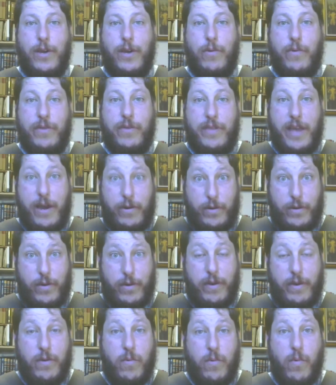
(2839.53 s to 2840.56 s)
without
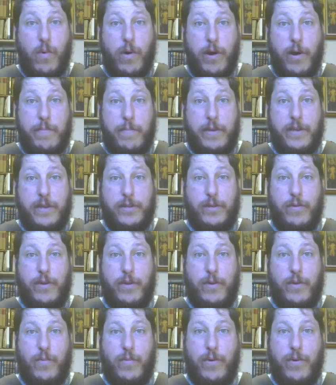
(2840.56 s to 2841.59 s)
going to war because
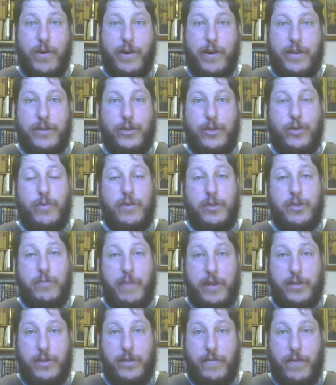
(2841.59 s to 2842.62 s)
going to war is too
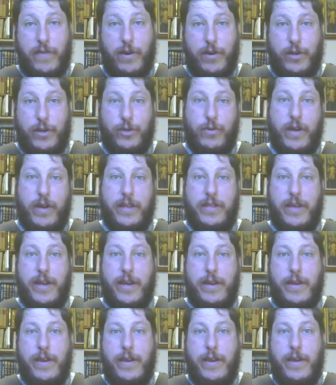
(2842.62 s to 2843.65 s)
expensive. He already tried
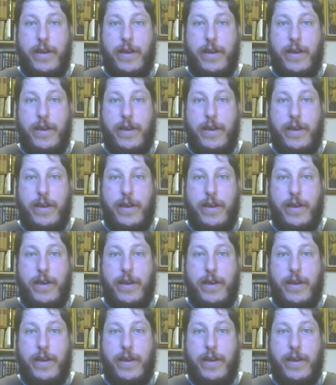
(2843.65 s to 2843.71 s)
that.